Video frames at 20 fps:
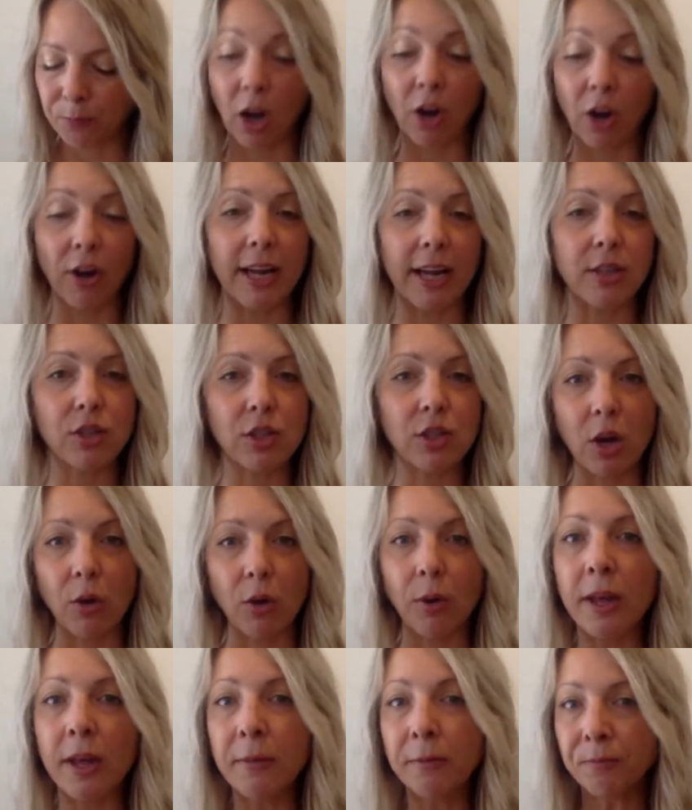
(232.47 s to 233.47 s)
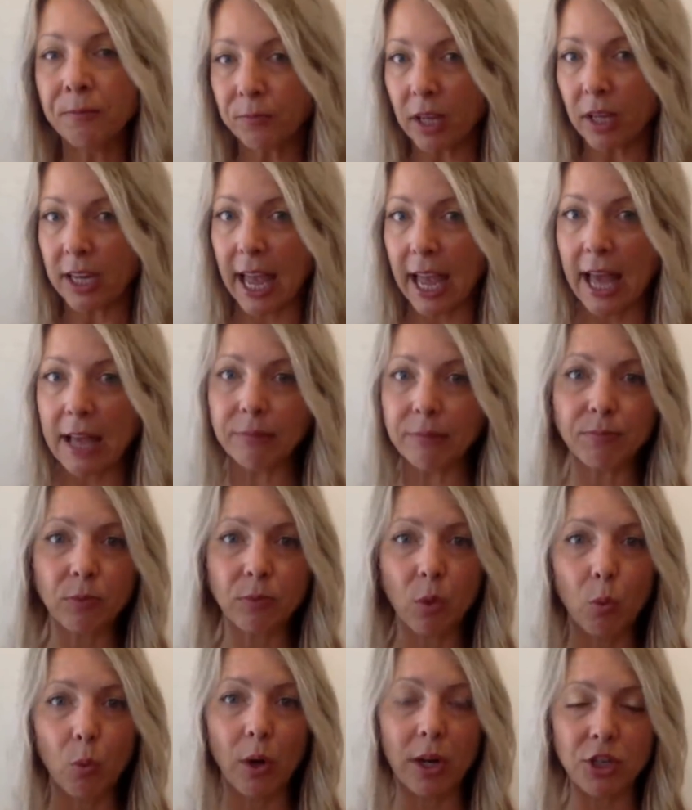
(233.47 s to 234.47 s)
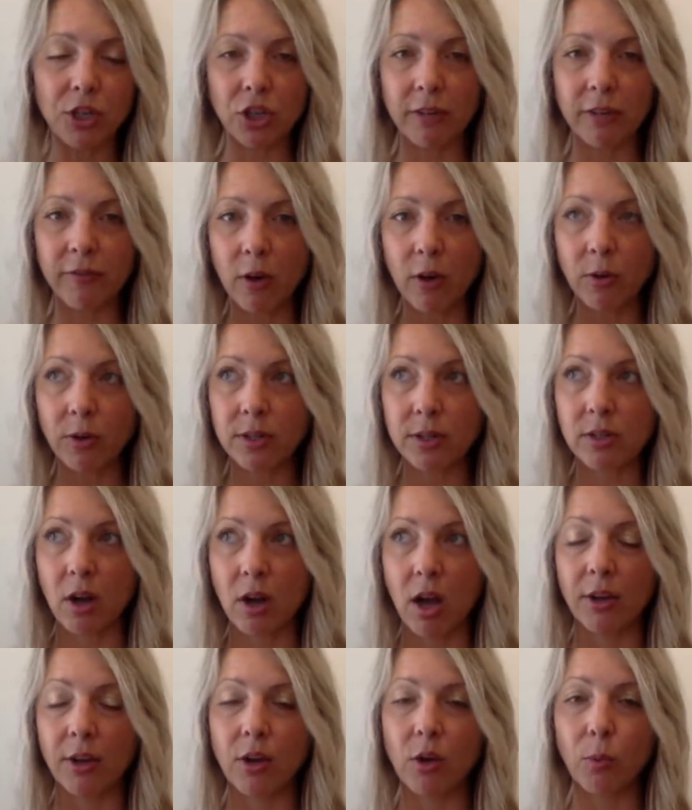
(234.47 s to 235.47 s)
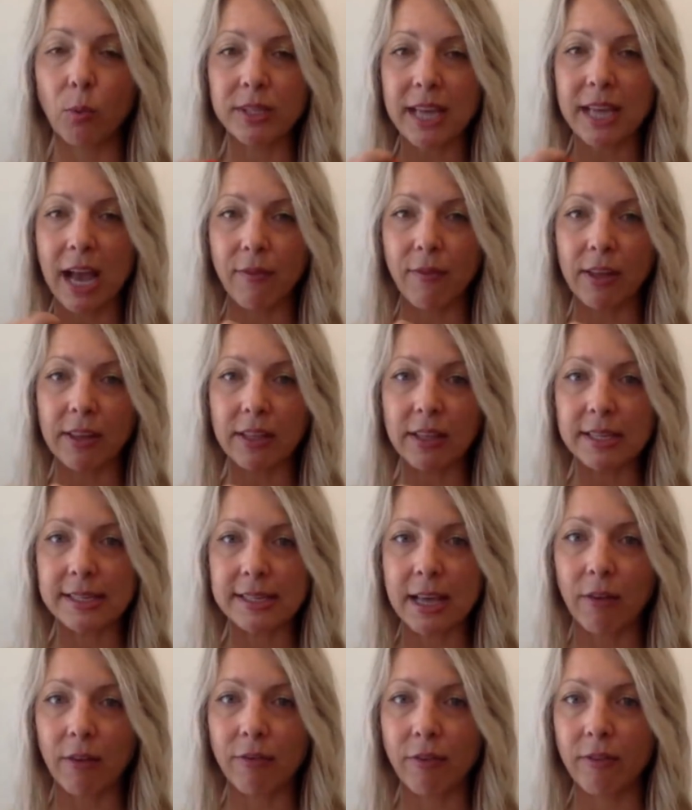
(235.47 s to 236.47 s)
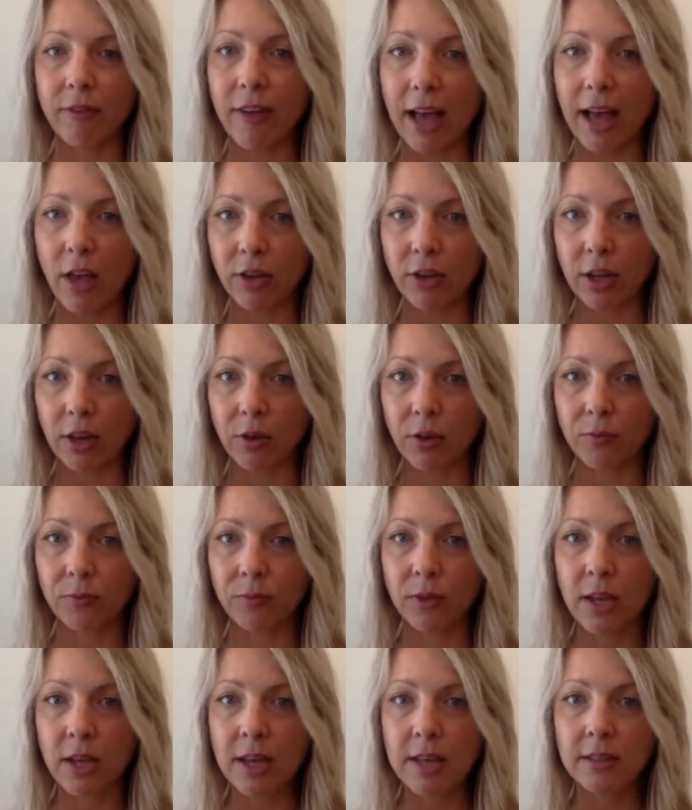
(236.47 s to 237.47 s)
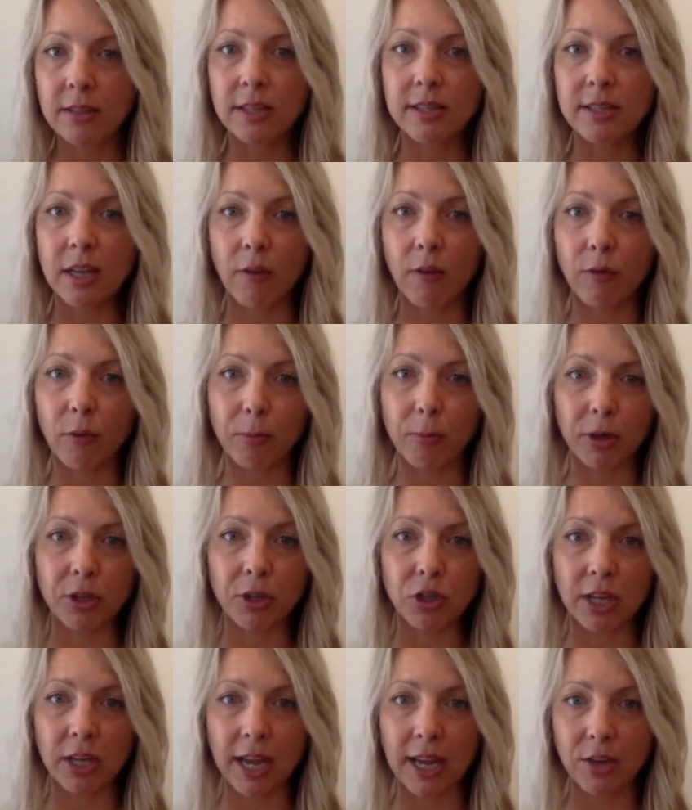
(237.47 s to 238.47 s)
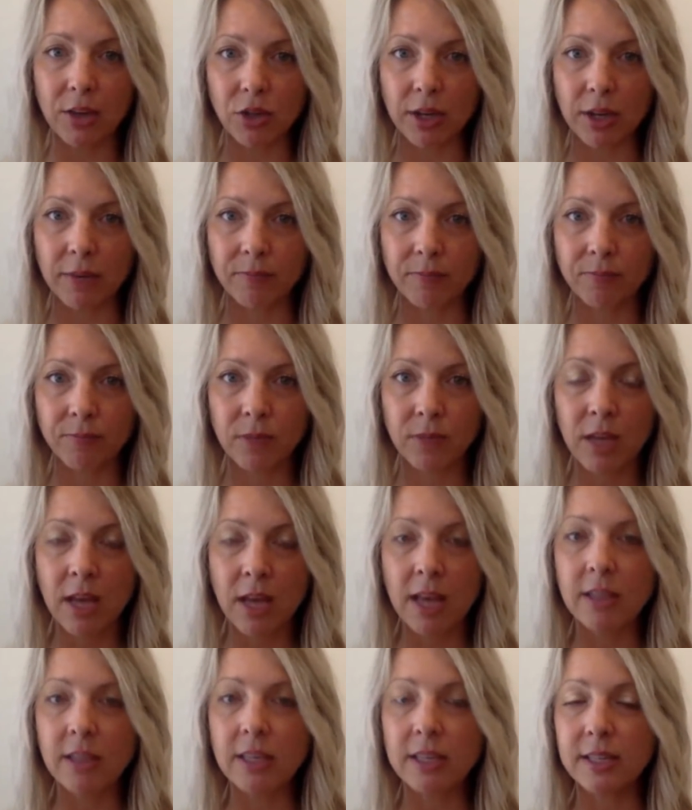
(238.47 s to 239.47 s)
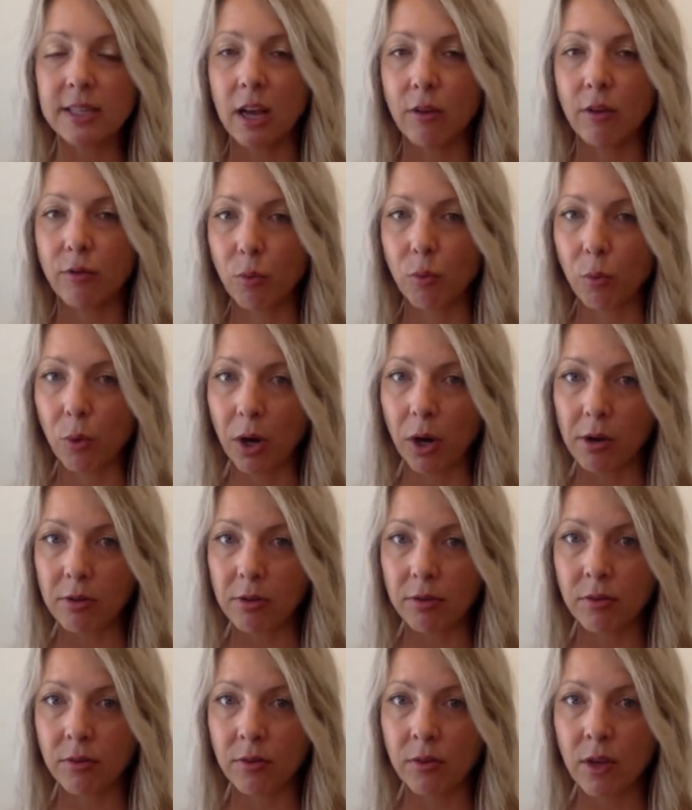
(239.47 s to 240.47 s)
All right, so again, what she focused on was having the self value, the self appreciation, the self worth,